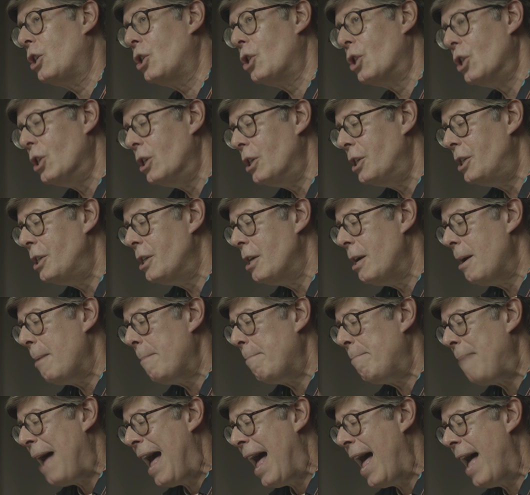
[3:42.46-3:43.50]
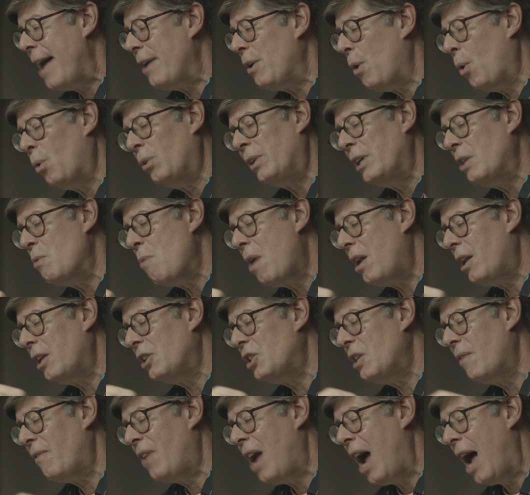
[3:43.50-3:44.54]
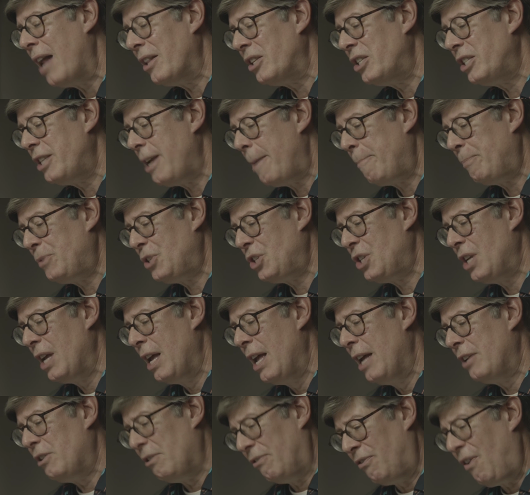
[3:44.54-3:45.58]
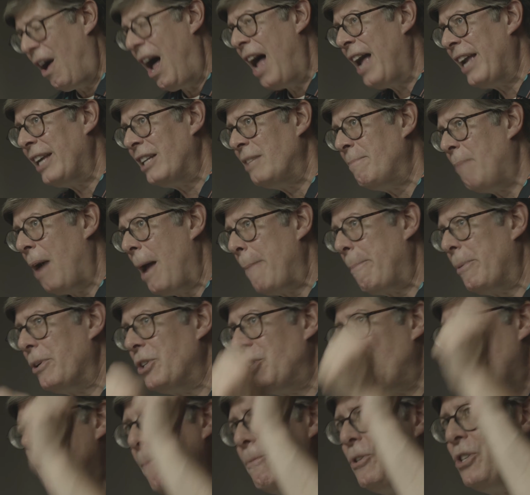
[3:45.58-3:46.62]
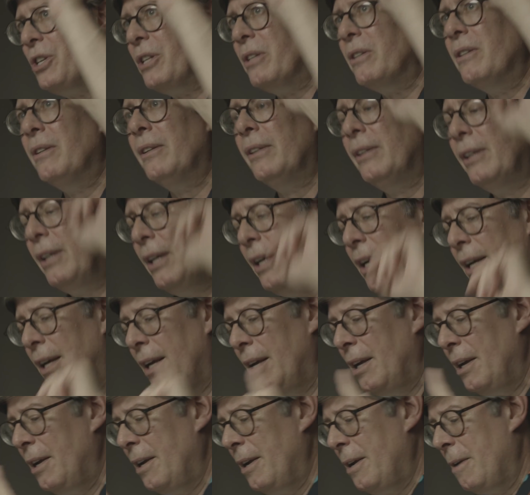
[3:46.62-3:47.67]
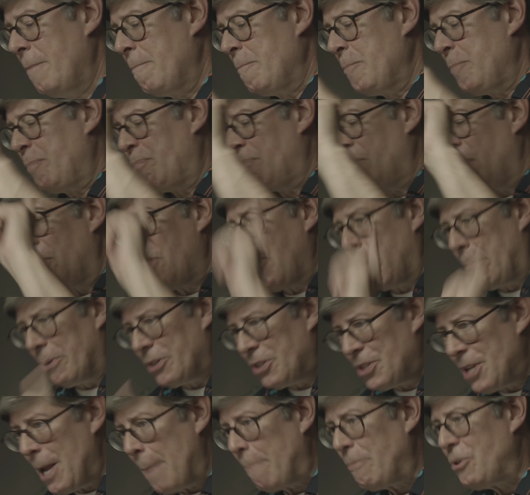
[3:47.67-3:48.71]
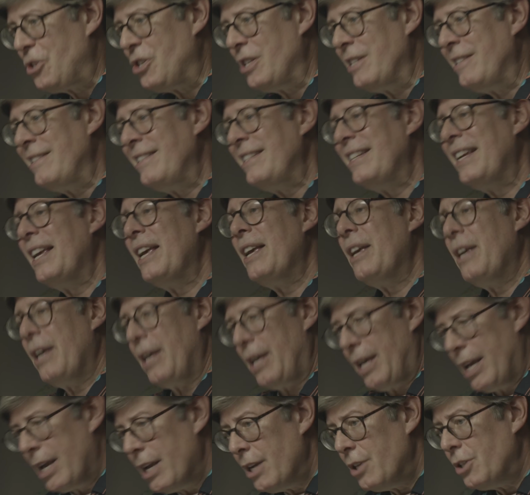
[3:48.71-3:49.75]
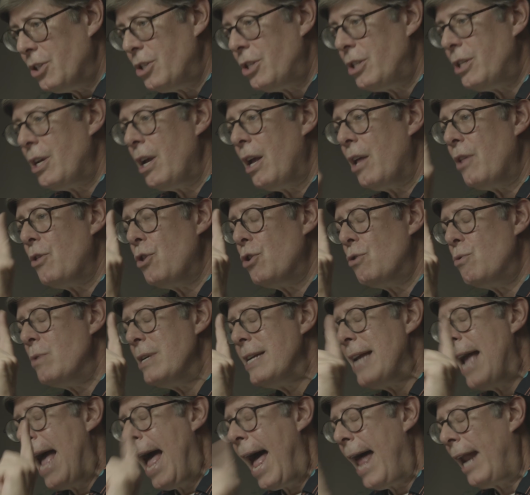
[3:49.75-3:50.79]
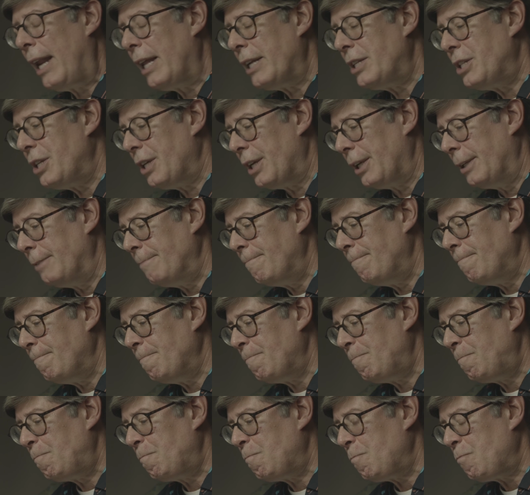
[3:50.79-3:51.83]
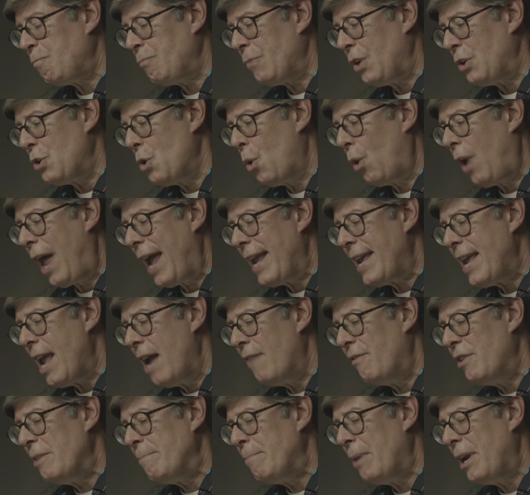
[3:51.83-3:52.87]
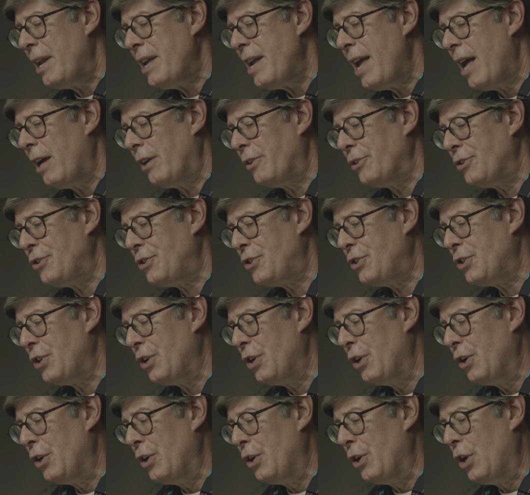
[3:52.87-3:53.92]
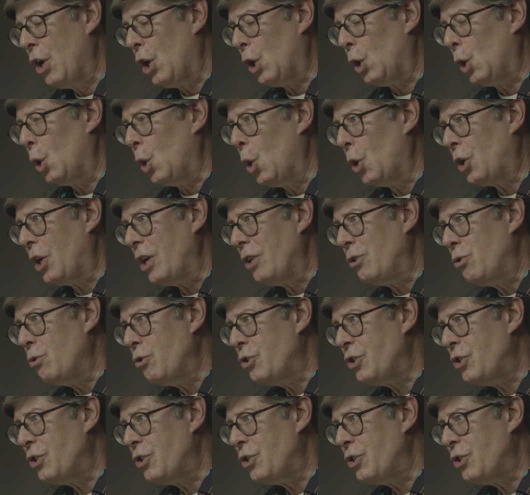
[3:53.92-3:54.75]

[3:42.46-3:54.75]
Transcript: Good, bad, only relative concepts, defined by perception. The perception is the reality. You're like everybody else, looking to